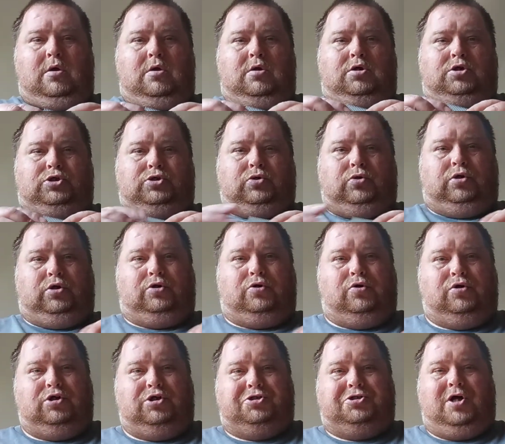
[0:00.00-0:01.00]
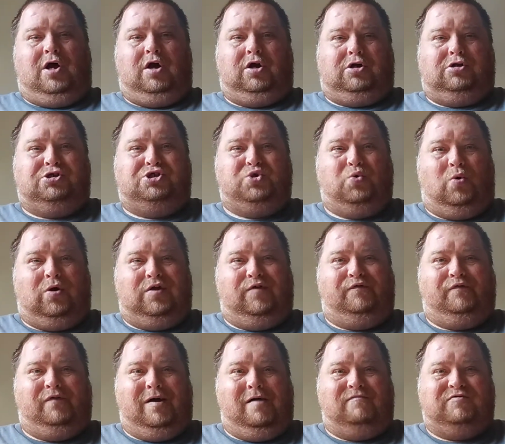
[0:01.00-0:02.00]
So, you know, you're talking
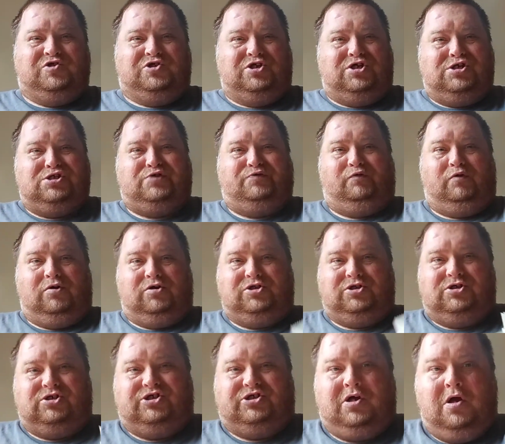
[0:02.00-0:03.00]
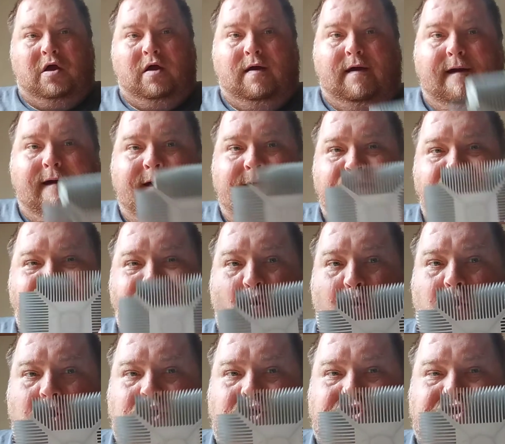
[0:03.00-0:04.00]
25 cents versus
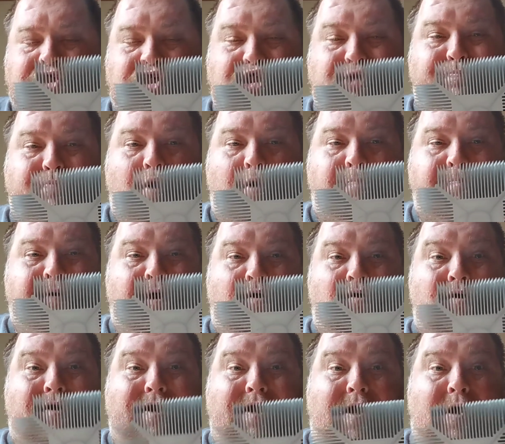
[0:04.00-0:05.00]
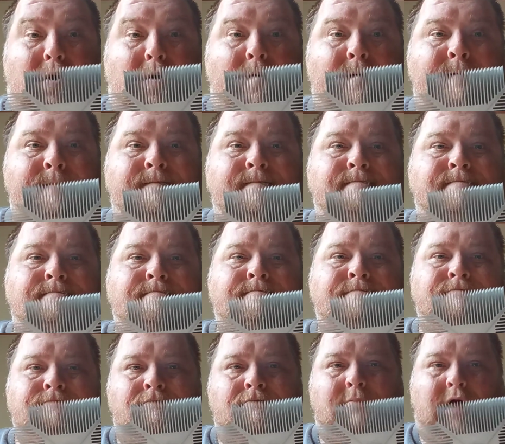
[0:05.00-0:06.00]
40 cents per pound now.
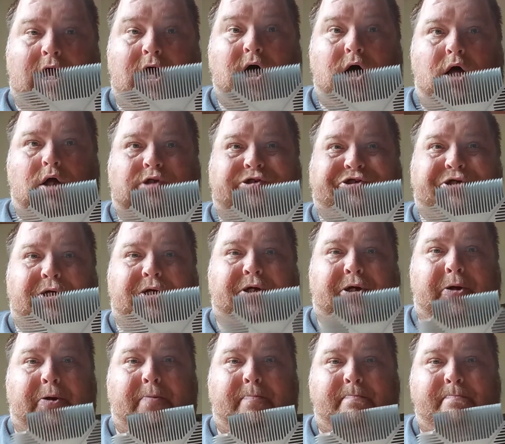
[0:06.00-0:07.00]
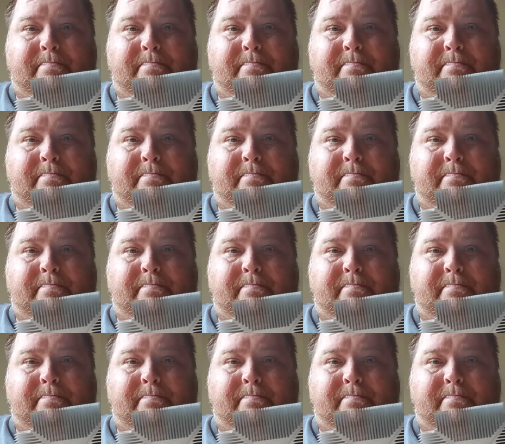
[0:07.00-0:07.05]
I'll take it.